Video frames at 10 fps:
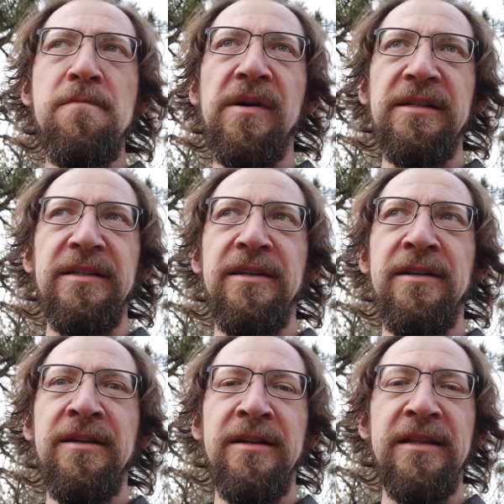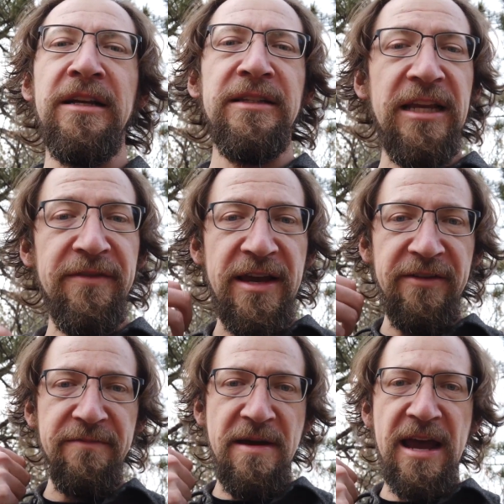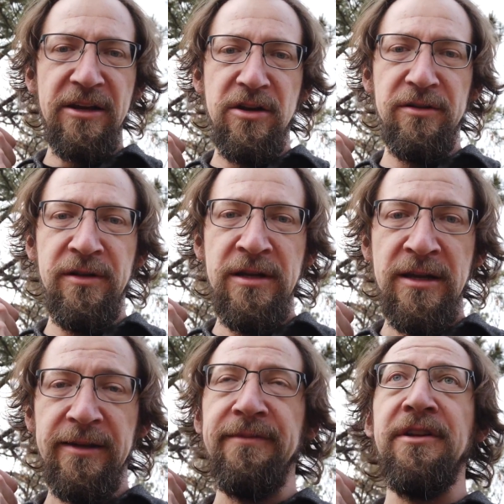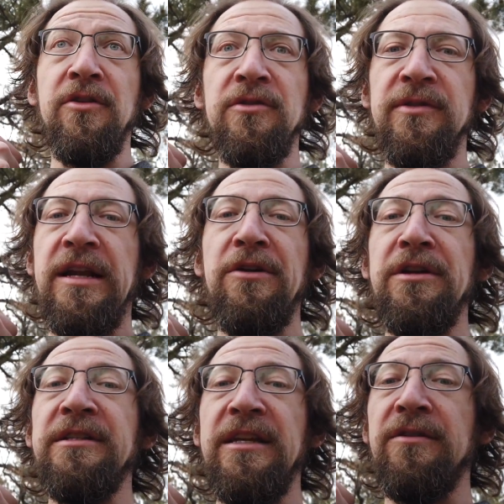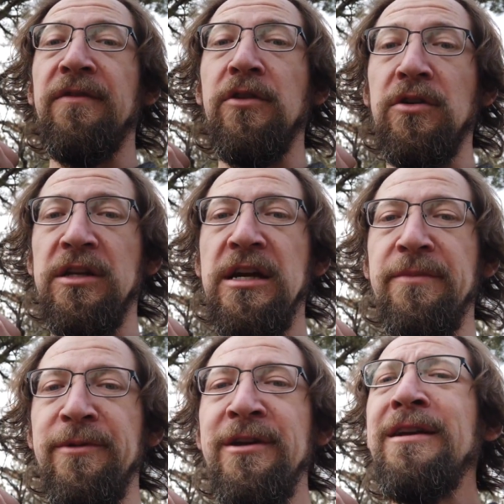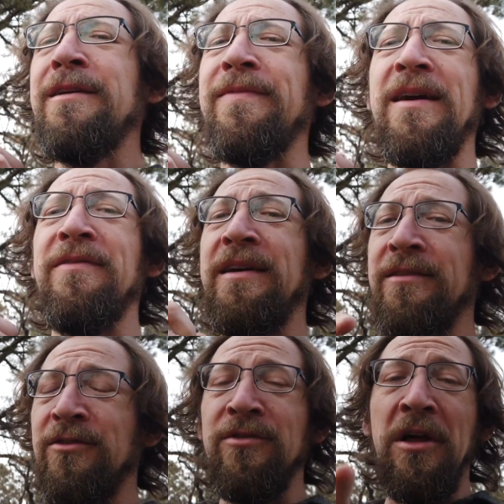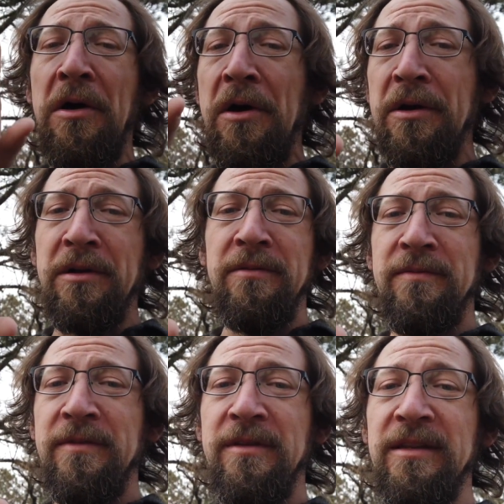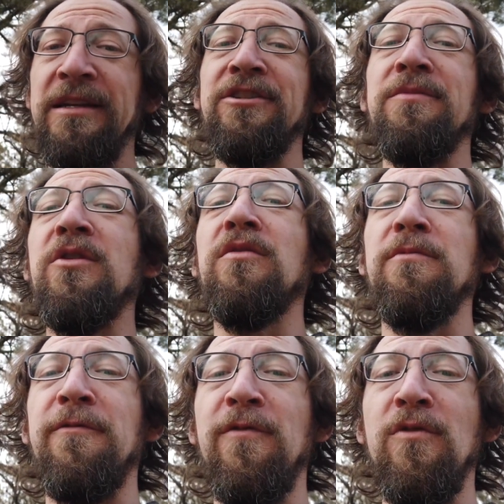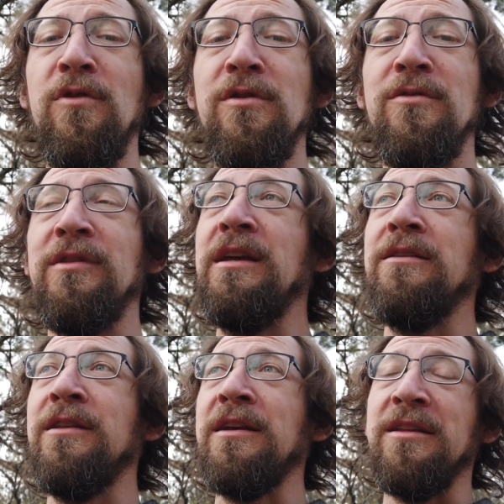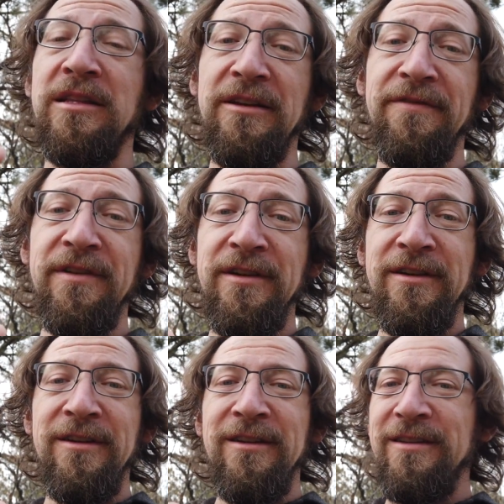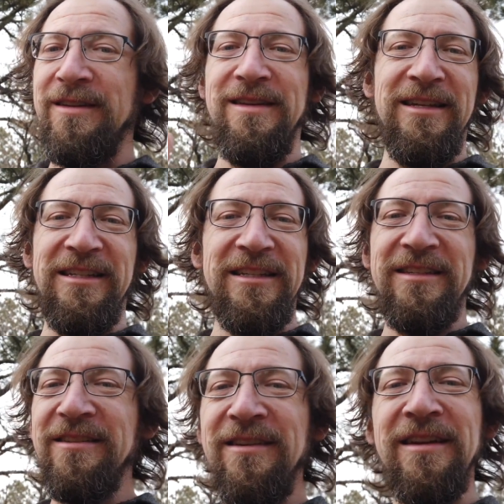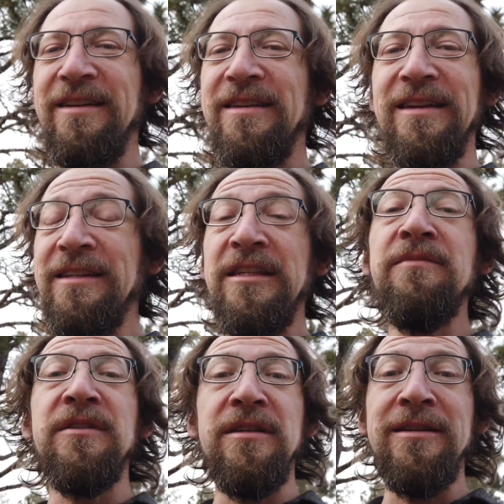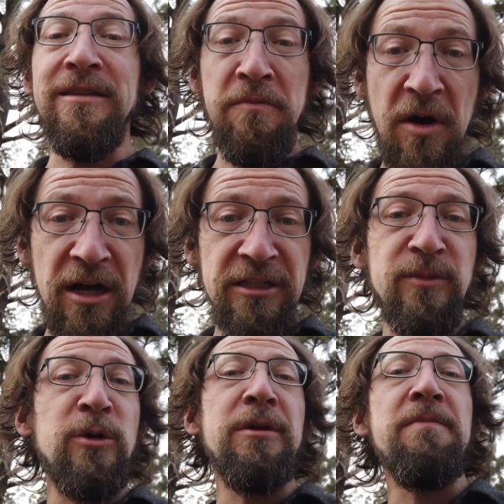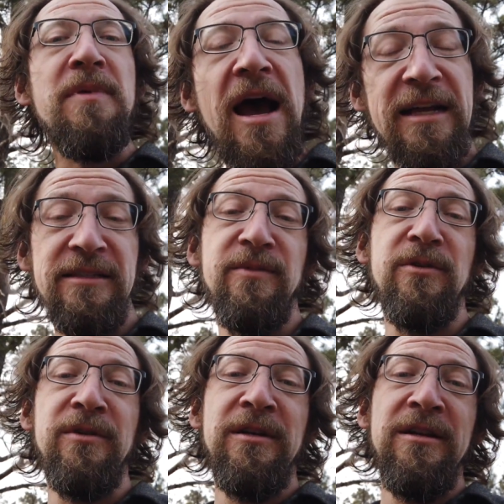But now let's say I have a heavy pack on, and I'm going to go to an area and stay there for a long time. Now that little log that I jumped over before, or that like cliff, it's just it seems is impossible and impassable